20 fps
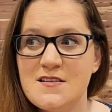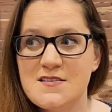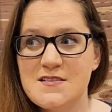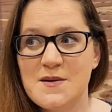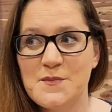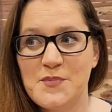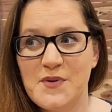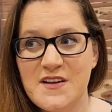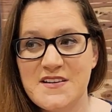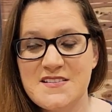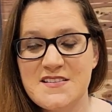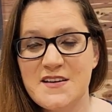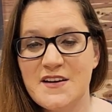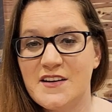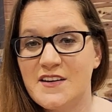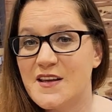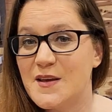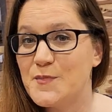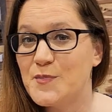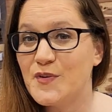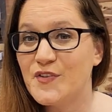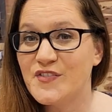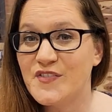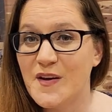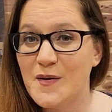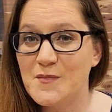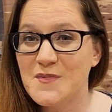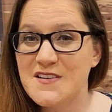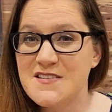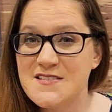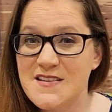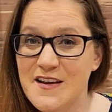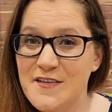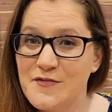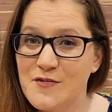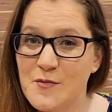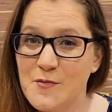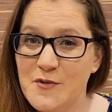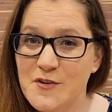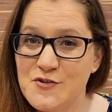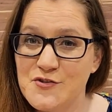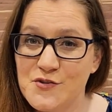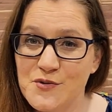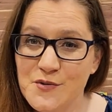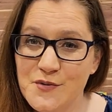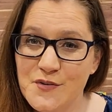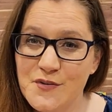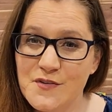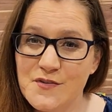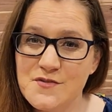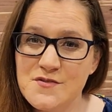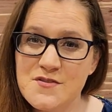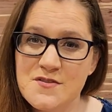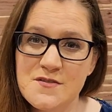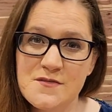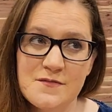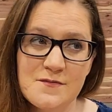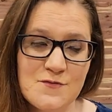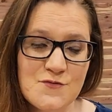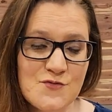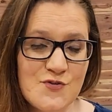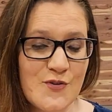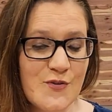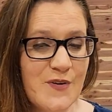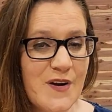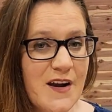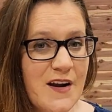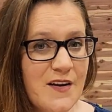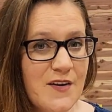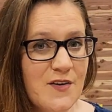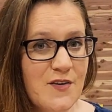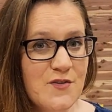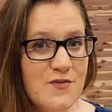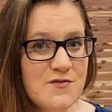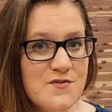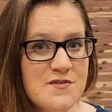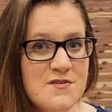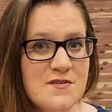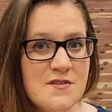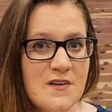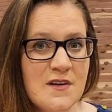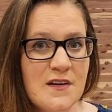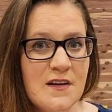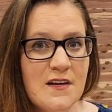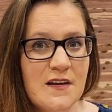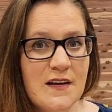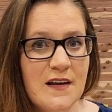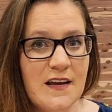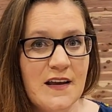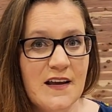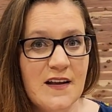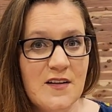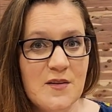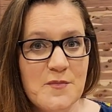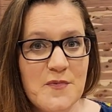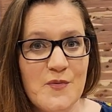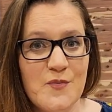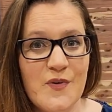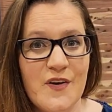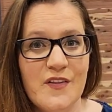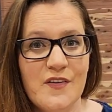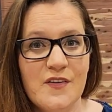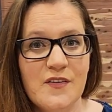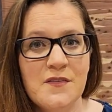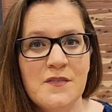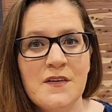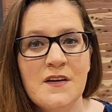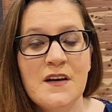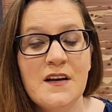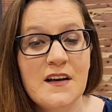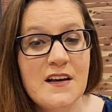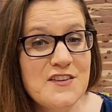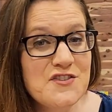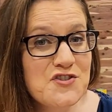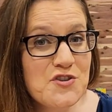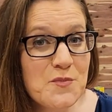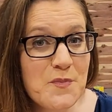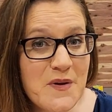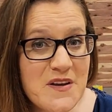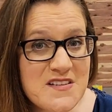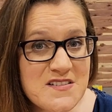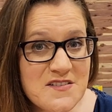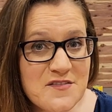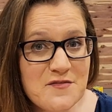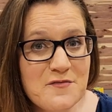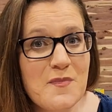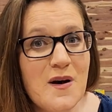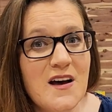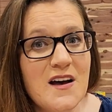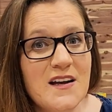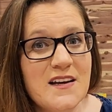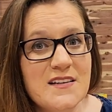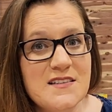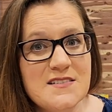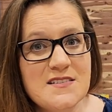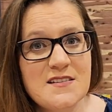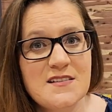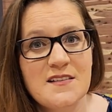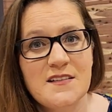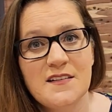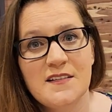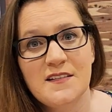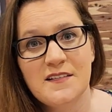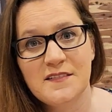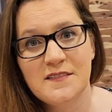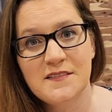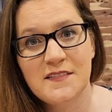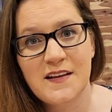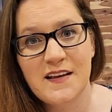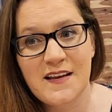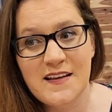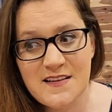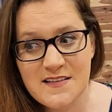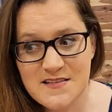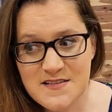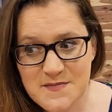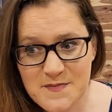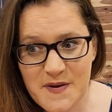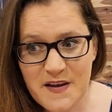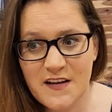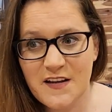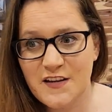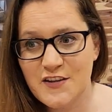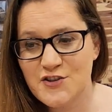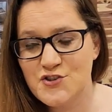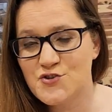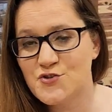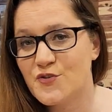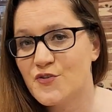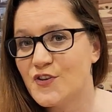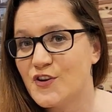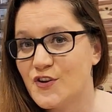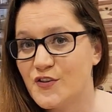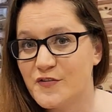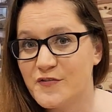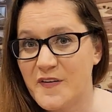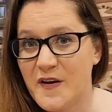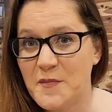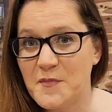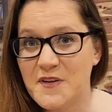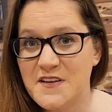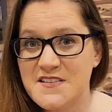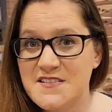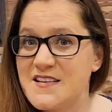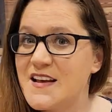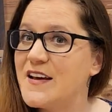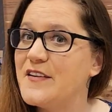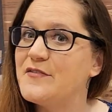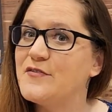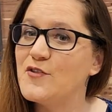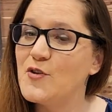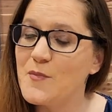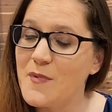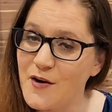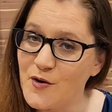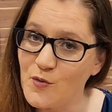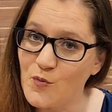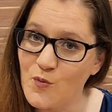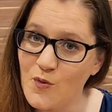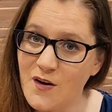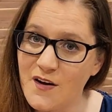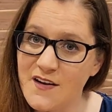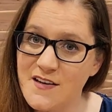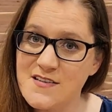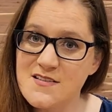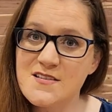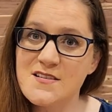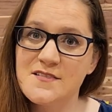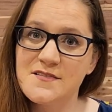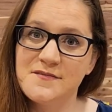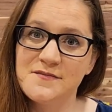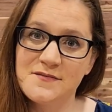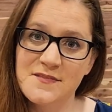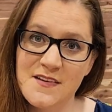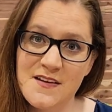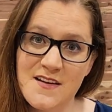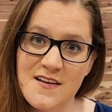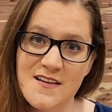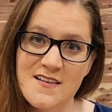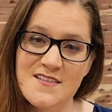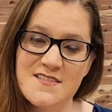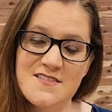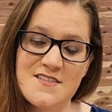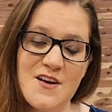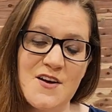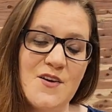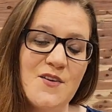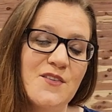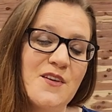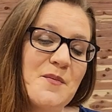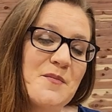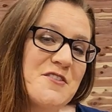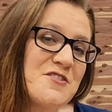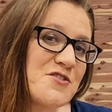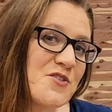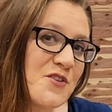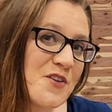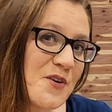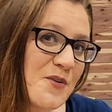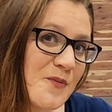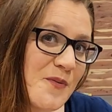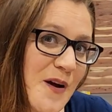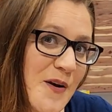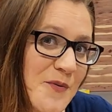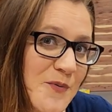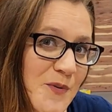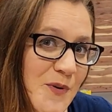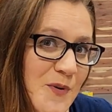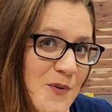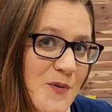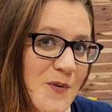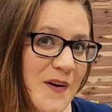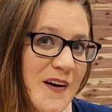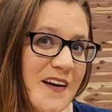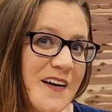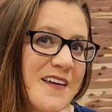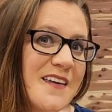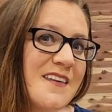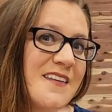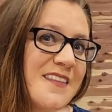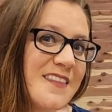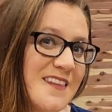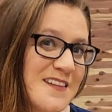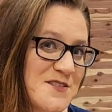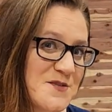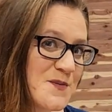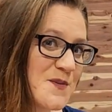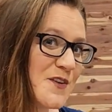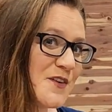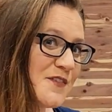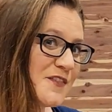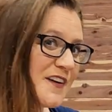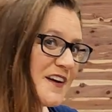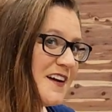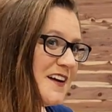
Someplace that'll keep your family safe from intruders, tornadoes, inclement weather. It's your peace of mind. It's making sure that your family's safe no matter what. So let me show you around real quick. This one over